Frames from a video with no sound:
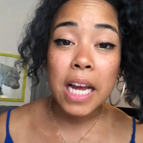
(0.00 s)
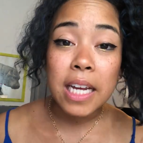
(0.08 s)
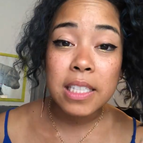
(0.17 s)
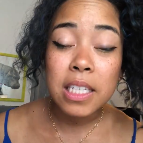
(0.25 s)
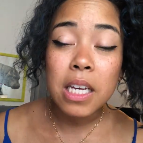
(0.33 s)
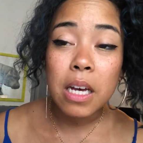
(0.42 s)
an
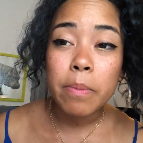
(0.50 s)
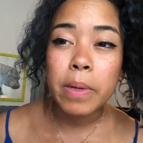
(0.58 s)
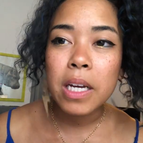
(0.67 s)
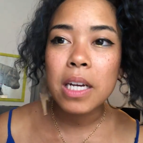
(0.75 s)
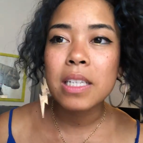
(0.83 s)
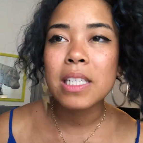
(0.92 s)
idea
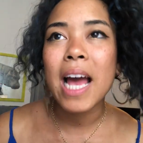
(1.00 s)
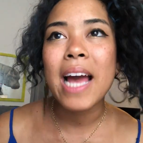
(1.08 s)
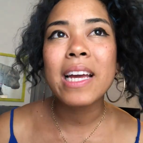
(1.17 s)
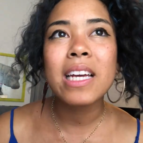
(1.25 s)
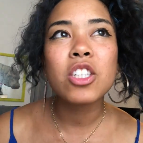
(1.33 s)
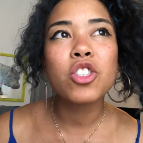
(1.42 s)
because
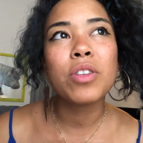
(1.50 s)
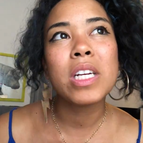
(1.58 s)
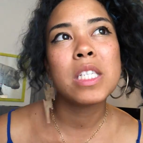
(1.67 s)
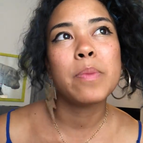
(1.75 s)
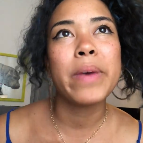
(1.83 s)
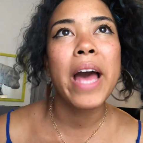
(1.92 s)
I can
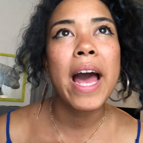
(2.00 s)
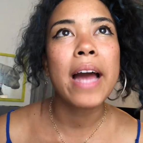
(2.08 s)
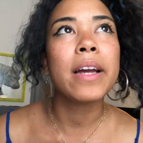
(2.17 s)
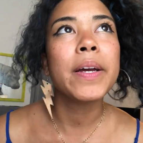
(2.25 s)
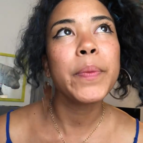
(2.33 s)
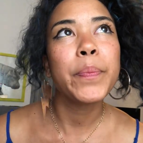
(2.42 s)
trace
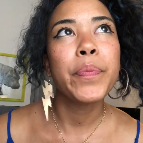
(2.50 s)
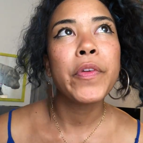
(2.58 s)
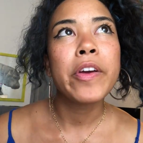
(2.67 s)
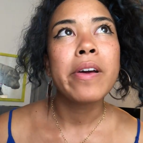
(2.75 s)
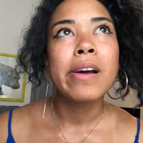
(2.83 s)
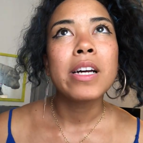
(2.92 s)
back,
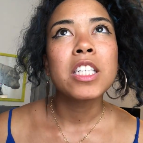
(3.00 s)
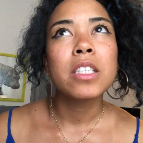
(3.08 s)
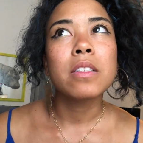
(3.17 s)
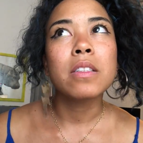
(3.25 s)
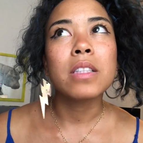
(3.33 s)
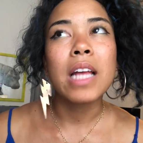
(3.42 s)

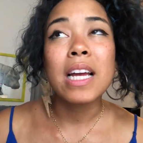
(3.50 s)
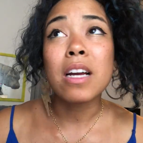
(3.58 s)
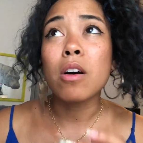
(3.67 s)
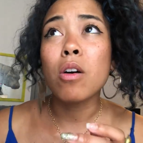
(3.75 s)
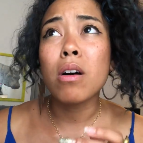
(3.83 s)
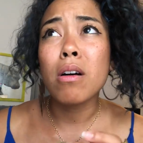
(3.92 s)
like,
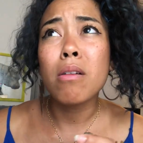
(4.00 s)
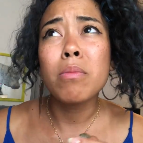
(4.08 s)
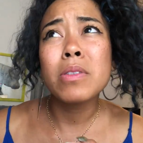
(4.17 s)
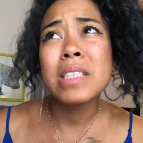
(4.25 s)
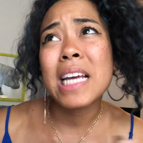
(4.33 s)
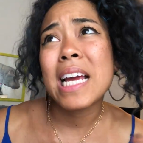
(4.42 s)

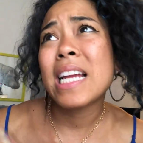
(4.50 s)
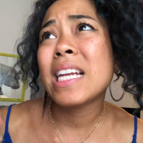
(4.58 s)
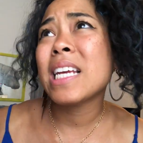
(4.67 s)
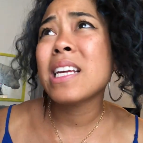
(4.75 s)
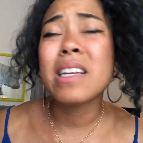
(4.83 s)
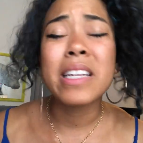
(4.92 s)
almost
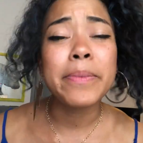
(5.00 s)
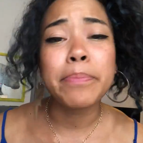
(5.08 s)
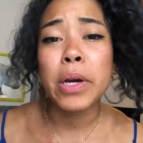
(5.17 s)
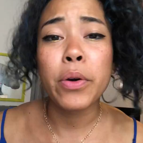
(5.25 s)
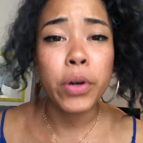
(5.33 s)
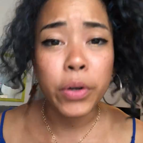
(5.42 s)
any
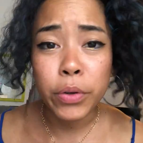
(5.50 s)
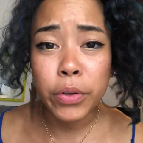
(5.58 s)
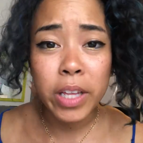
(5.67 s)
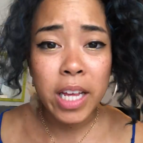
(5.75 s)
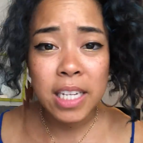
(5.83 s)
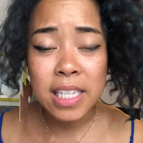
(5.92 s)

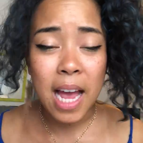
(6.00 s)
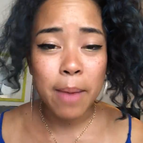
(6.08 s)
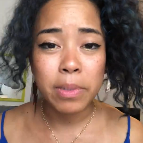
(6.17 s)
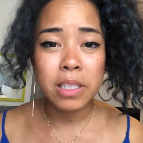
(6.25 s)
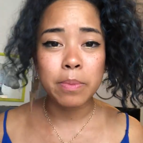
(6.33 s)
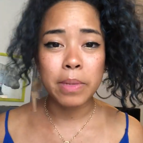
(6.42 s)
miracle that has
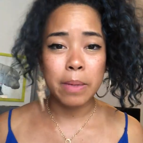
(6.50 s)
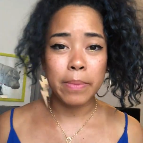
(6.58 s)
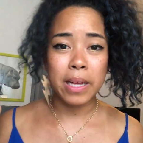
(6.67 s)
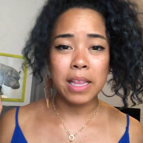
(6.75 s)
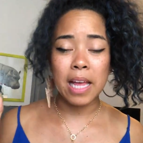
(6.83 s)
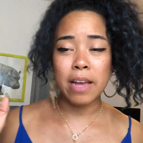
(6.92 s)
happened to me in
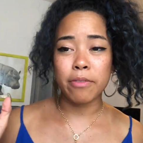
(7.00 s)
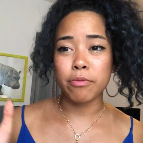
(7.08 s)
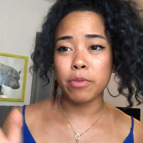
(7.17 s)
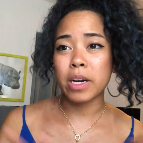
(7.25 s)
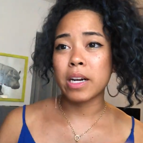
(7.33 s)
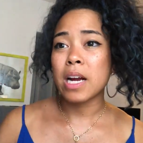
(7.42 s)
my life
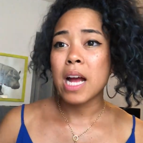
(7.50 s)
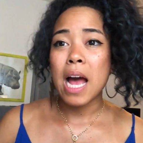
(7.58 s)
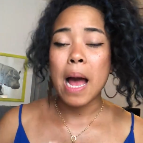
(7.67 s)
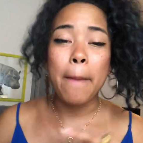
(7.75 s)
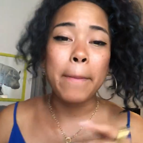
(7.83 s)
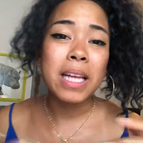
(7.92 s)
where
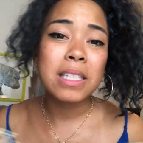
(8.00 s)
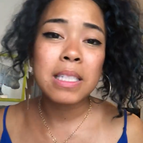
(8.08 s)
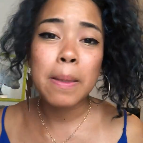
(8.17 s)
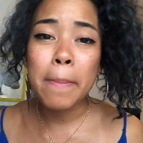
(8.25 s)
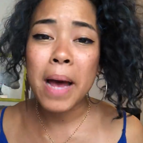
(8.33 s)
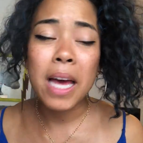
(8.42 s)
I met
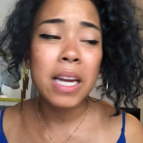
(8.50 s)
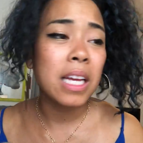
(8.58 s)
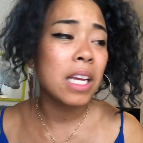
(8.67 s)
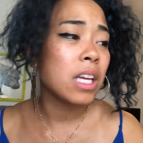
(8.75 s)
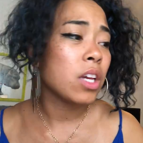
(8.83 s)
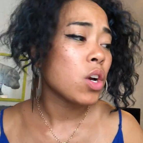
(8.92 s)

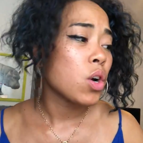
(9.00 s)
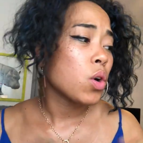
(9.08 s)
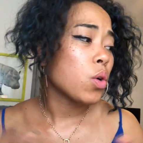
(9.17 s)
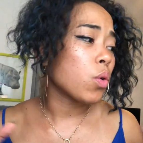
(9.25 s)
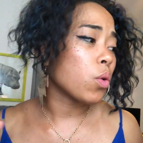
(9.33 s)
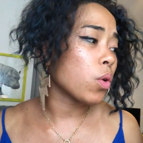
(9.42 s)
somebody
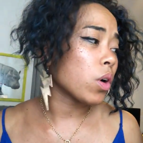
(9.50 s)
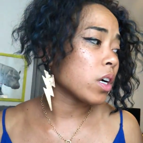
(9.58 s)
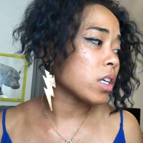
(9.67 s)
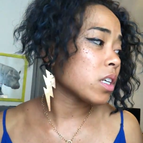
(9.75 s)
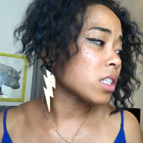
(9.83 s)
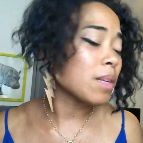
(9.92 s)

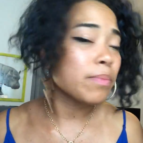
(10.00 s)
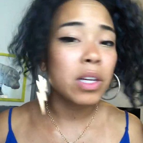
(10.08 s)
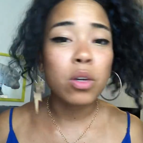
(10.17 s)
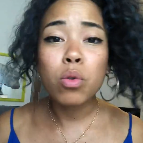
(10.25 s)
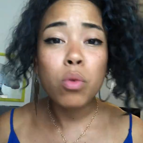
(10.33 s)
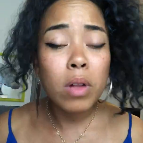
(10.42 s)
or
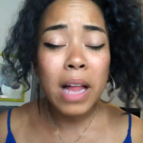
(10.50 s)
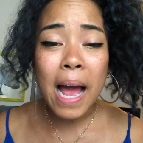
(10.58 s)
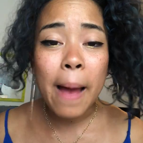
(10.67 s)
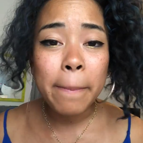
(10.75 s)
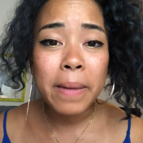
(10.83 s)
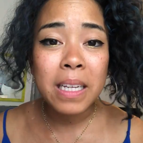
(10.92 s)
something cool
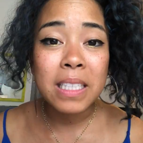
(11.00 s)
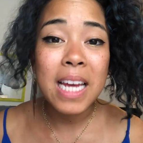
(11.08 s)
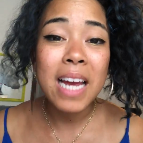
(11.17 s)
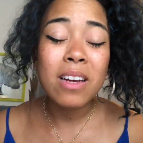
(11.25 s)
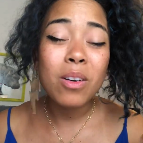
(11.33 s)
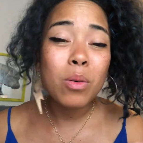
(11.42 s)
happened.
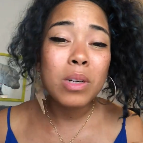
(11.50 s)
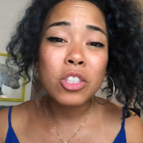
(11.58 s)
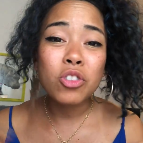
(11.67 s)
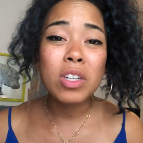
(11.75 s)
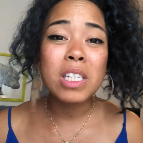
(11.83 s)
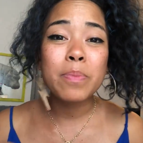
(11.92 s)
I could
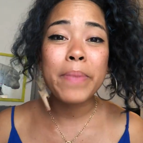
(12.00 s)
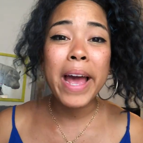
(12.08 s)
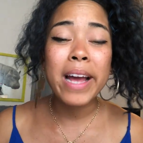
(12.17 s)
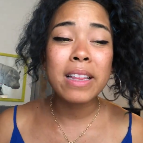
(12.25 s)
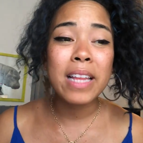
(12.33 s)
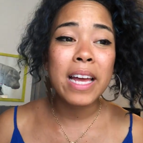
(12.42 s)
always trace
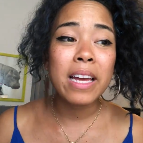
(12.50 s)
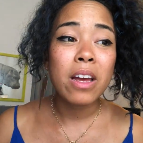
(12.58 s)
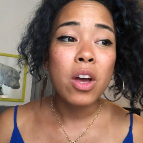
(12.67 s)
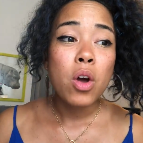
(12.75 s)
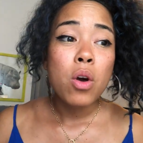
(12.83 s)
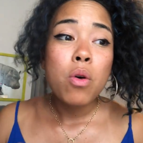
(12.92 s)
back, like,
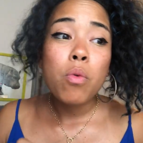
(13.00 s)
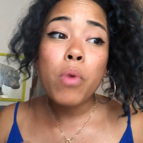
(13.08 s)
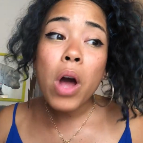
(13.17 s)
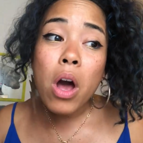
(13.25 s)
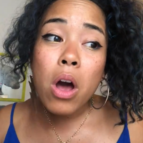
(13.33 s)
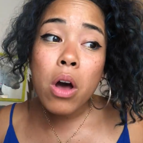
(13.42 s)

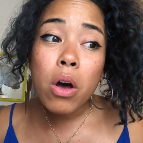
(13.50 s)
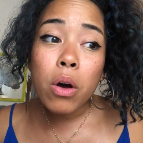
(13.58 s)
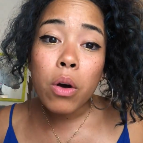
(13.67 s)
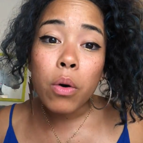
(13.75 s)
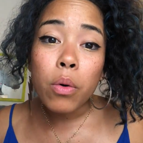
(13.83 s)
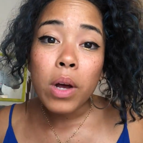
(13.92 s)

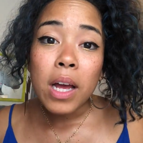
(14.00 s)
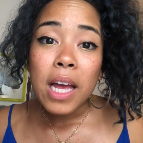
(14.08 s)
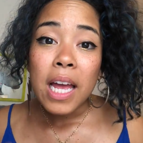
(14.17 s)
whoa,